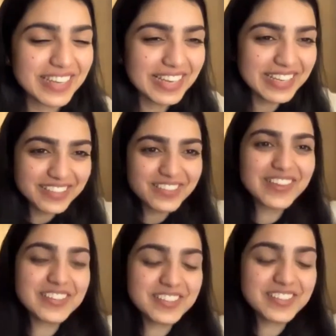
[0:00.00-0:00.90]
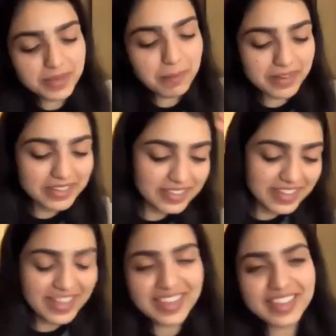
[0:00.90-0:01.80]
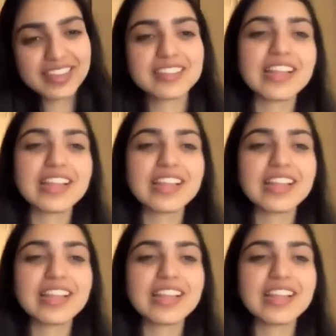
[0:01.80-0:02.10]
Hey, 300 subs completed. Yay!